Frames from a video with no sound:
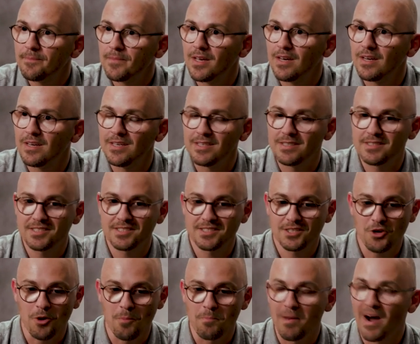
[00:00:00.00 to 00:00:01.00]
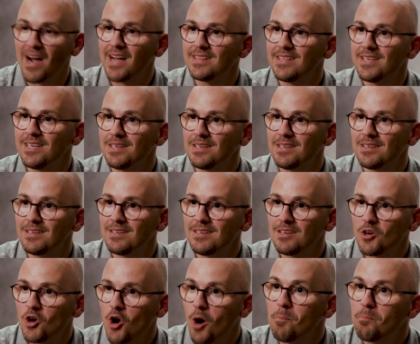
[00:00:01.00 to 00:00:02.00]
It's
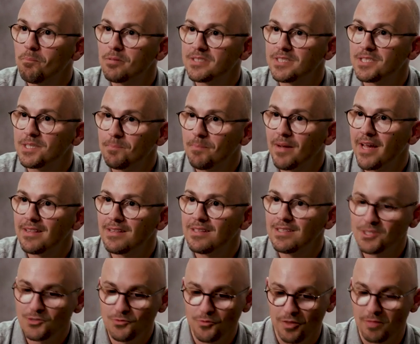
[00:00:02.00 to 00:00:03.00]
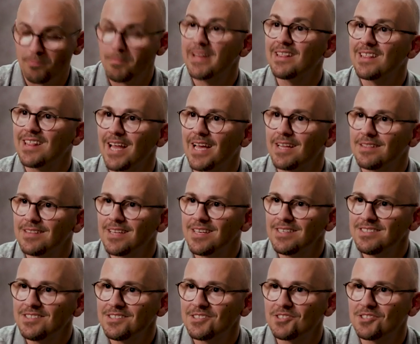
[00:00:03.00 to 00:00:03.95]
combining composite panels with metal endings,